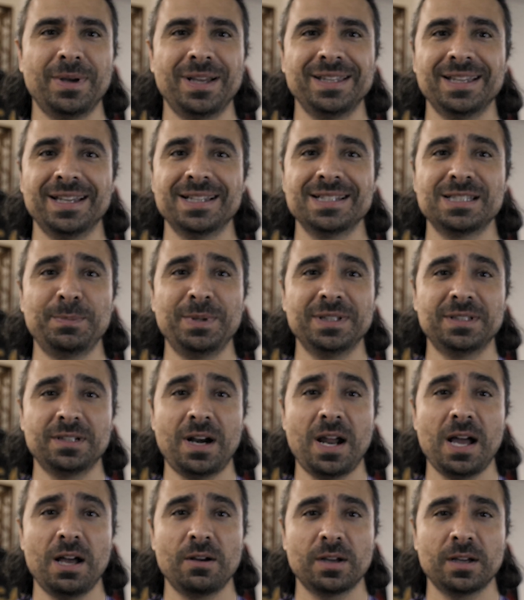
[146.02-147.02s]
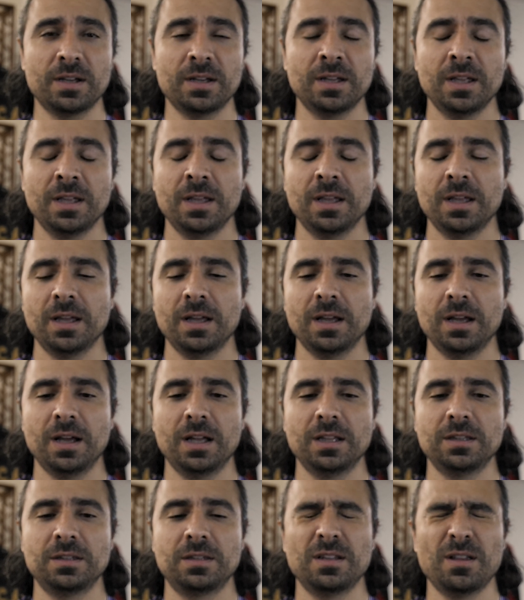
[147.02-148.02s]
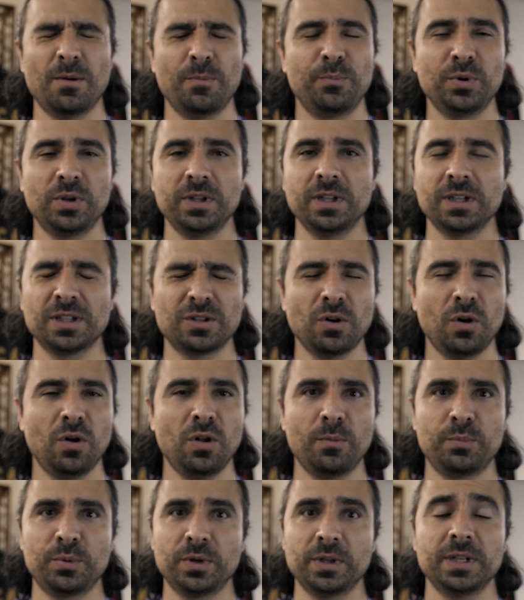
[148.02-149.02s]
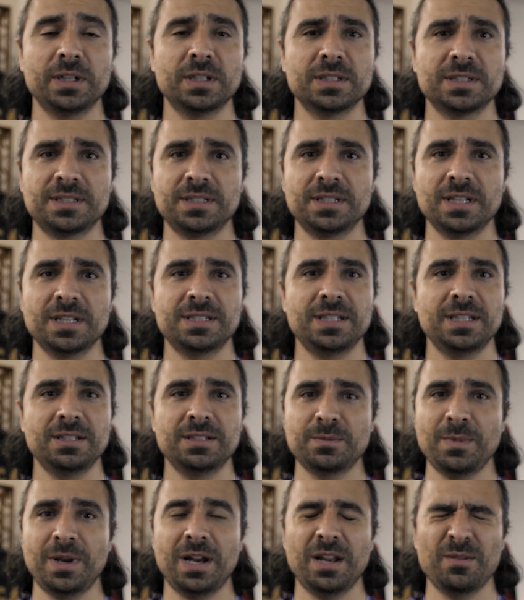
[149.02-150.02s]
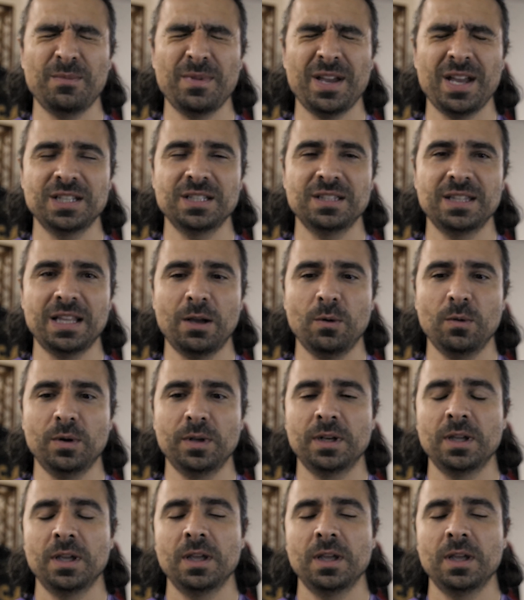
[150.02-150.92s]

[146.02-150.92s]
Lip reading: by Jens Peter Hauge. A brilliant goal, brilliant assist. He was man of the match in that one.